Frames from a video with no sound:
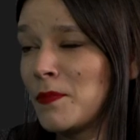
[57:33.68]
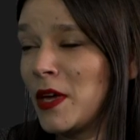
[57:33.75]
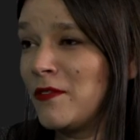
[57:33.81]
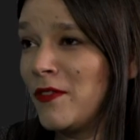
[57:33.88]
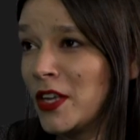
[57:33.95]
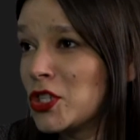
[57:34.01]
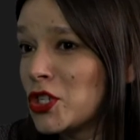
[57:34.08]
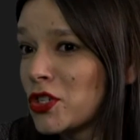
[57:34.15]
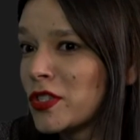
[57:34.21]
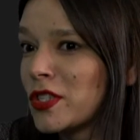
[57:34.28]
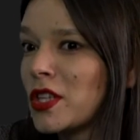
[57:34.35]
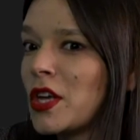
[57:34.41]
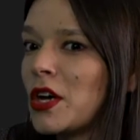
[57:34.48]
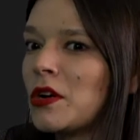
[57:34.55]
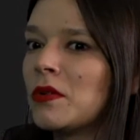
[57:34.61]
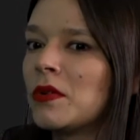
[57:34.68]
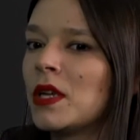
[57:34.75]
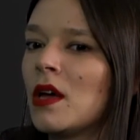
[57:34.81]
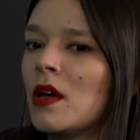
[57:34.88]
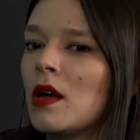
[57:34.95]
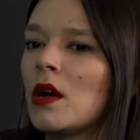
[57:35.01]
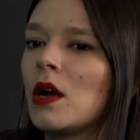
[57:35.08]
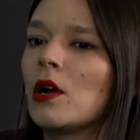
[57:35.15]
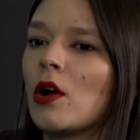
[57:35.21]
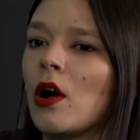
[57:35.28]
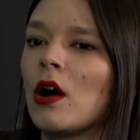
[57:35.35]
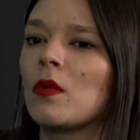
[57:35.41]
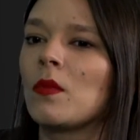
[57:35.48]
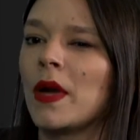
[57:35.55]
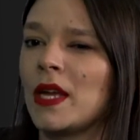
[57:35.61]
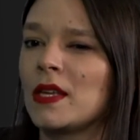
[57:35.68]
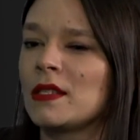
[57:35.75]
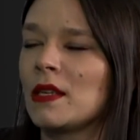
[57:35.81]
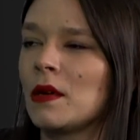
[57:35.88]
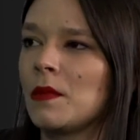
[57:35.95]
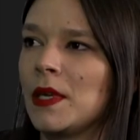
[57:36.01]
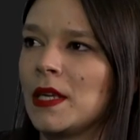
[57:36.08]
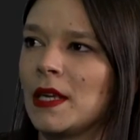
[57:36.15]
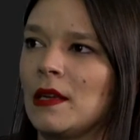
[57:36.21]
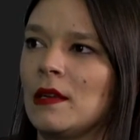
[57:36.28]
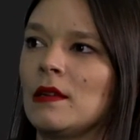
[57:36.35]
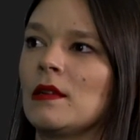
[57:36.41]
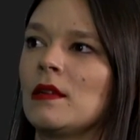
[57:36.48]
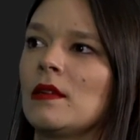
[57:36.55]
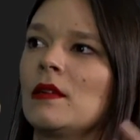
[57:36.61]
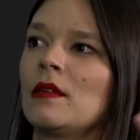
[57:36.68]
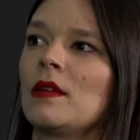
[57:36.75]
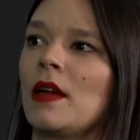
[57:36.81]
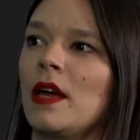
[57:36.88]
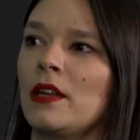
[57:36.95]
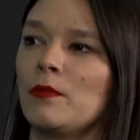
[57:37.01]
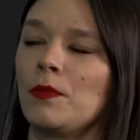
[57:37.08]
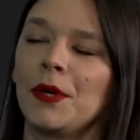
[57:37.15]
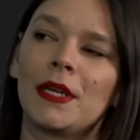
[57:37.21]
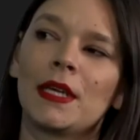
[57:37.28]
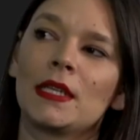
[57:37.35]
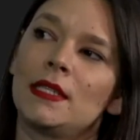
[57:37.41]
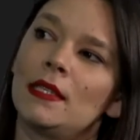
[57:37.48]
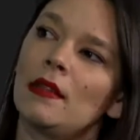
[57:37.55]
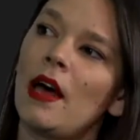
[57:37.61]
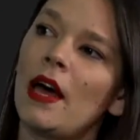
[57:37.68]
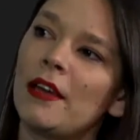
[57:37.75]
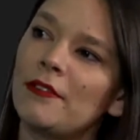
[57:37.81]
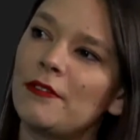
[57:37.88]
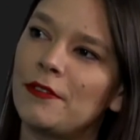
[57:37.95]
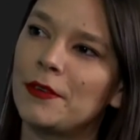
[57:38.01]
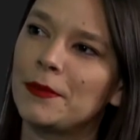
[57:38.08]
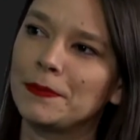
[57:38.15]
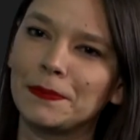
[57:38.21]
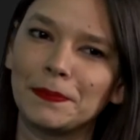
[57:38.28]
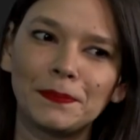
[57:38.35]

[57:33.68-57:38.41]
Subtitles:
adventures alone are all ways that we can kind of bring it to life.